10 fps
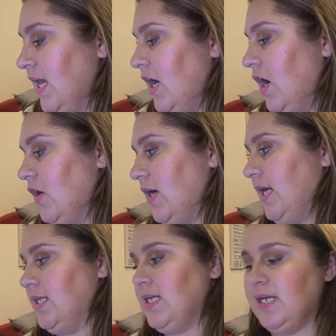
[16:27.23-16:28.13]
All
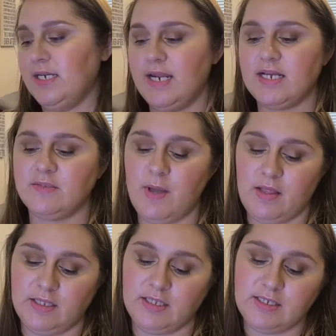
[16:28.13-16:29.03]
right, next
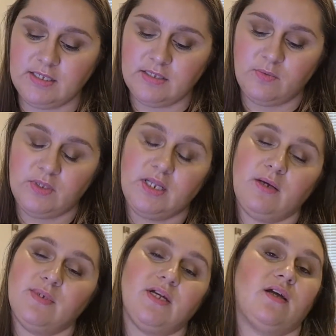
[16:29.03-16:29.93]
palette. This is the one that I
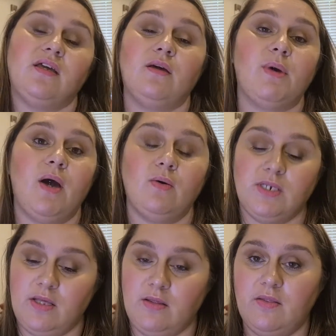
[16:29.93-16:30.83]
was talking about
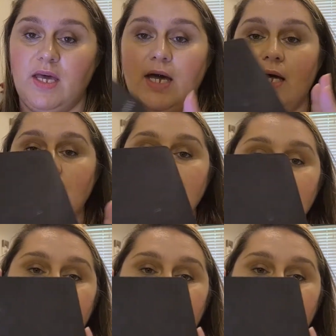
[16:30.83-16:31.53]
that